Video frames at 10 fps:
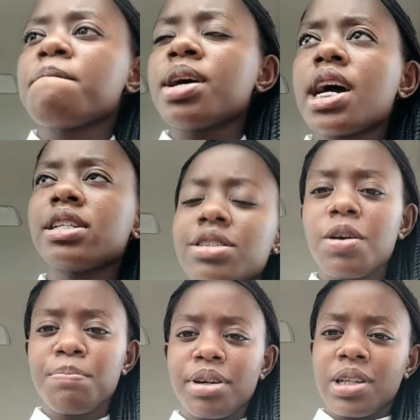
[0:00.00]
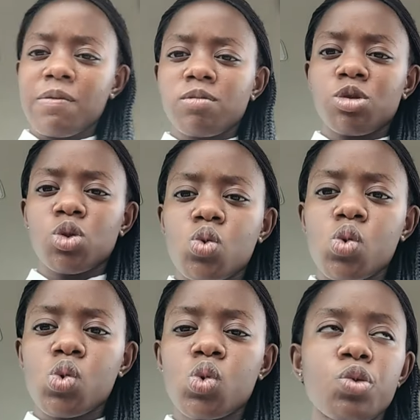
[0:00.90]
But I just got picked up from
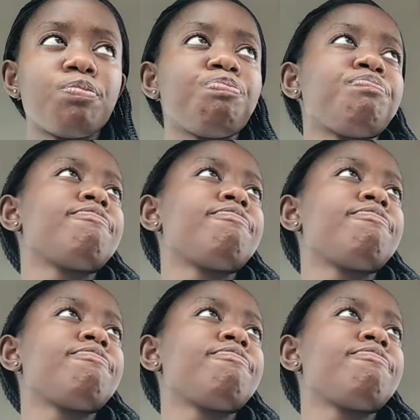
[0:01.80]
school.